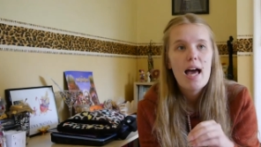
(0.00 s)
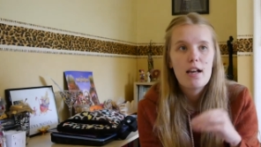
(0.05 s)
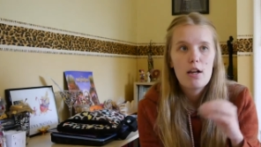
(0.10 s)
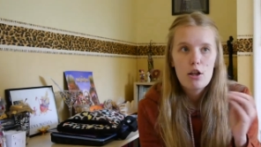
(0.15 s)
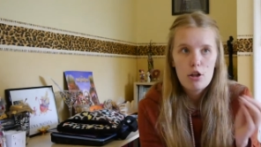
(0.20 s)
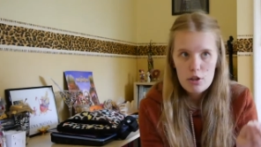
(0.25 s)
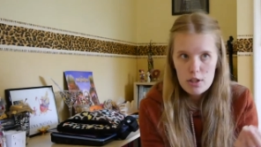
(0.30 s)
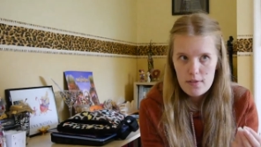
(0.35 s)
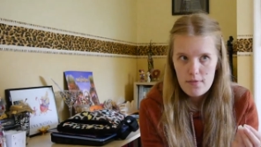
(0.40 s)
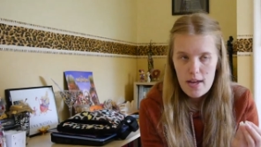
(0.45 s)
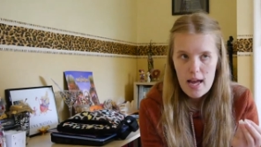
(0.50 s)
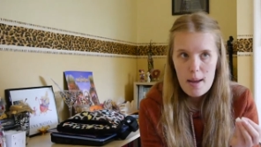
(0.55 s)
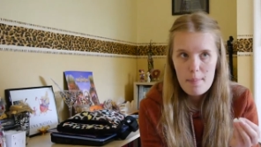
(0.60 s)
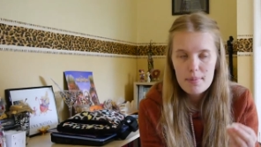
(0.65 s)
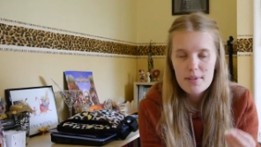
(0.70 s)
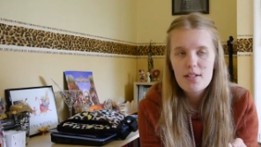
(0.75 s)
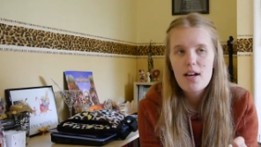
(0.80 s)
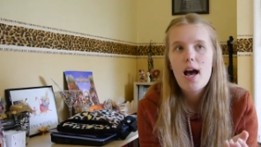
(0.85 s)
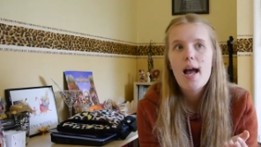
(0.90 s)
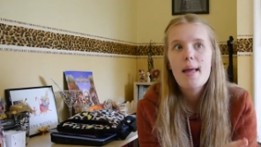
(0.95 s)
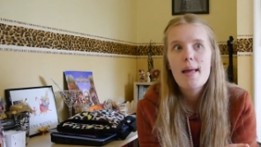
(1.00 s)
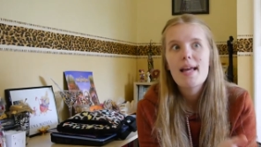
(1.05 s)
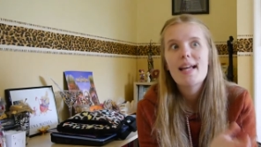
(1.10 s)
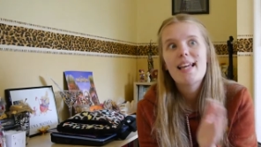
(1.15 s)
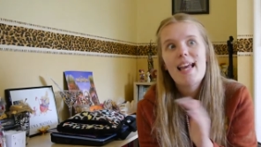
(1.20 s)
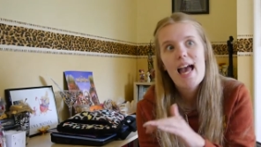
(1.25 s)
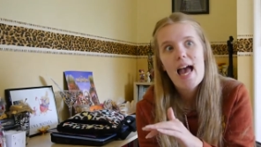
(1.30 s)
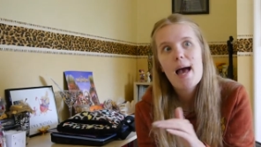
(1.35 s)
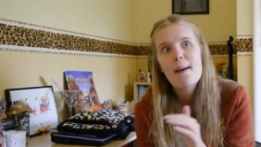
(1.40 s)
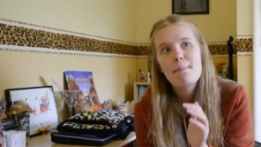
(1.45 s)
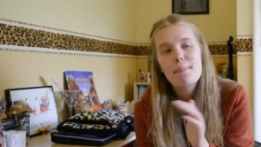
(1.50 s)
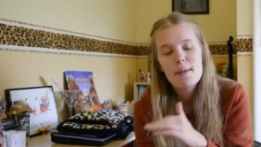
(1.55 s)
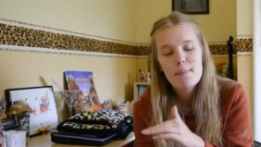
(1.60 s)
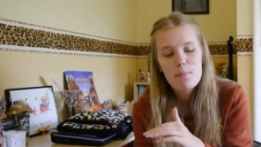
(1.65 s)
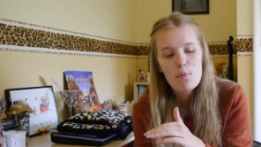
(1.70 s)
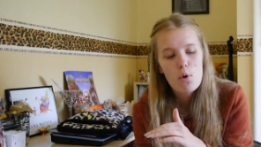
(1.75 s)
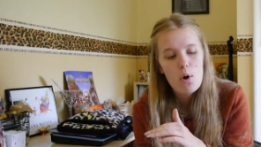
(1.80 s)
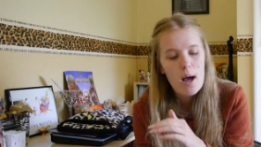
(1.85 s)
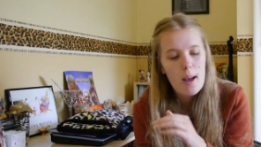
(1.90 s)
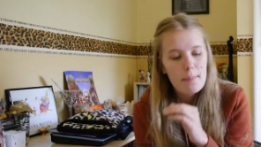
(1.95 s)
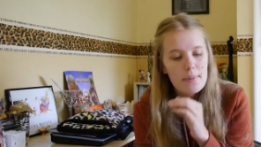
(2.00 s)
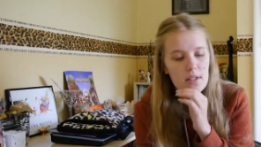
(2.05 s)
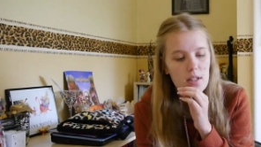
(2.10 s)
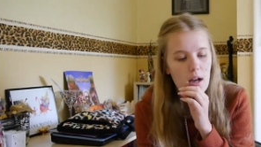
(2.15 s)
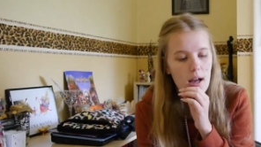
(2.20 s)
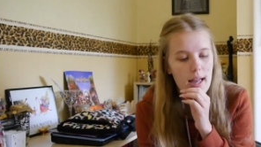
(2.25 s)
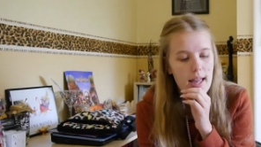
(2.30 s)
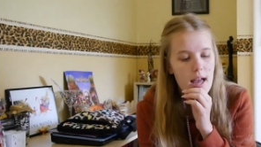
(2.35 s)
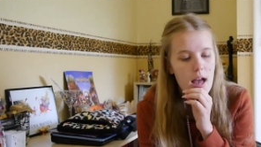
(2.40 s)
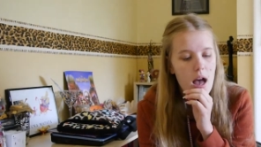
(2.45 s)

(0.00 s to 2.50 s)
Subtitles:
and a loss of appetite can be more appetite.